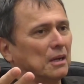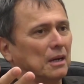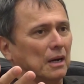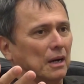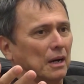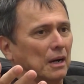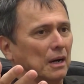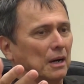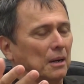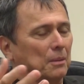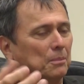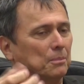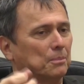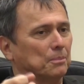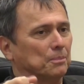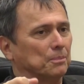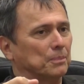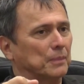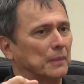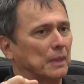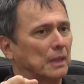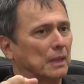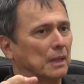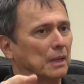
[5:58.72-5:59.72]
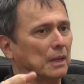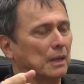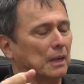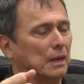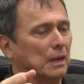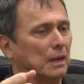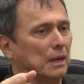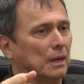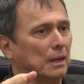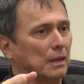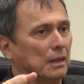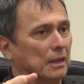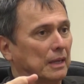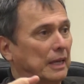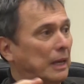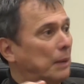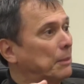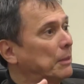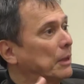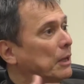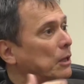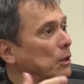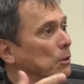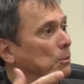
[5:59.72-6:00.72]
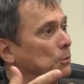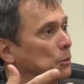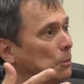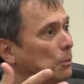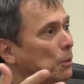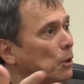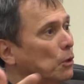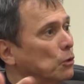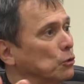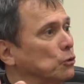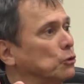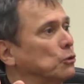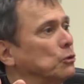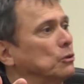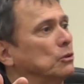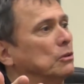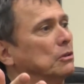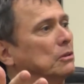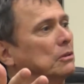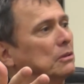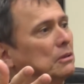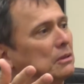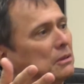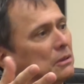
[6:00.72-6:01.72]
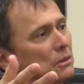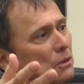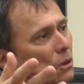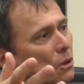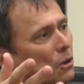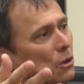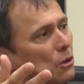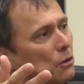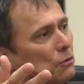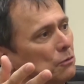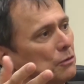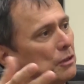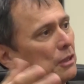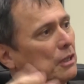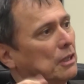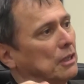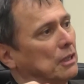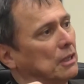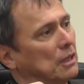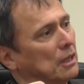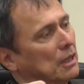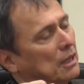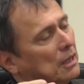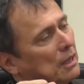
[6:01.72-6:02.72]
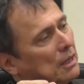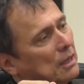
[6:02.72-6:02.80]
um, uh, chemical propulsion. All of the